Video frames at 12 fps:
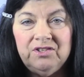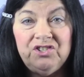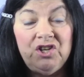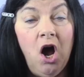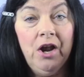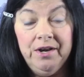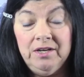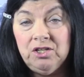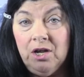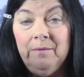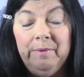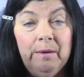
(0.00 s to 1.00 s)
son.
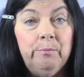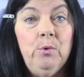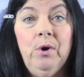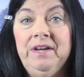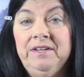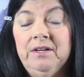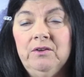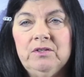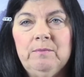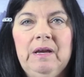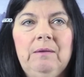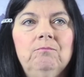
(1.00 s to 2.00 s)
It's going to be a boy, he
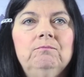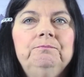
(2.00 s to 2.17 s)
tells me.